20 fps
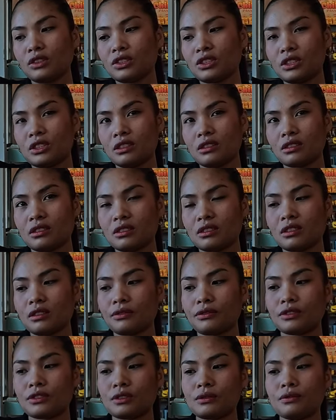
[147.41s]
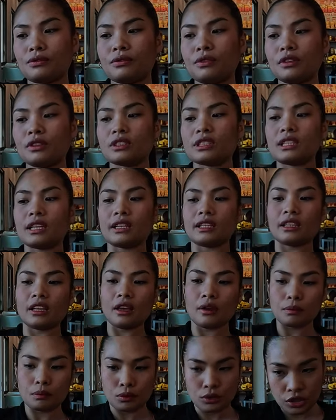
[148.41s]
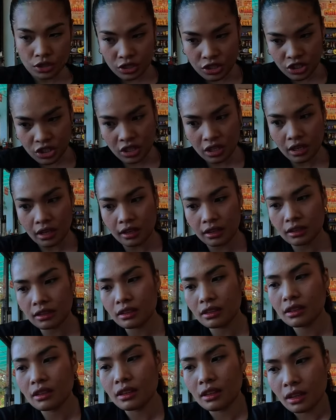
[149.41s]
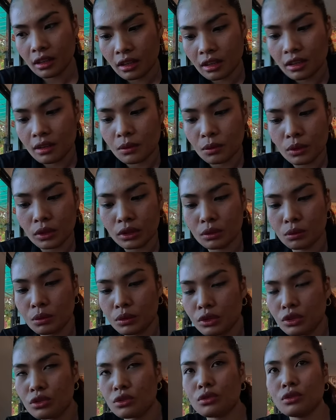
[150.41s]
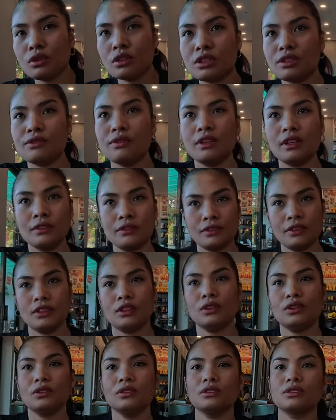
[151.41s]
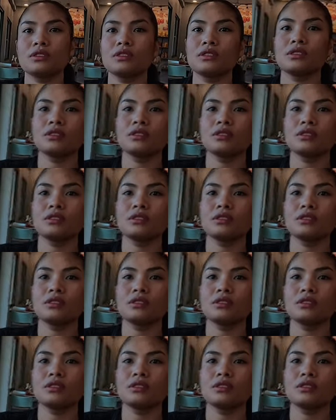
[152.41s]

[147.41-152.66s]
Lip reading: It feels like they appreciate what we do as Filipinos.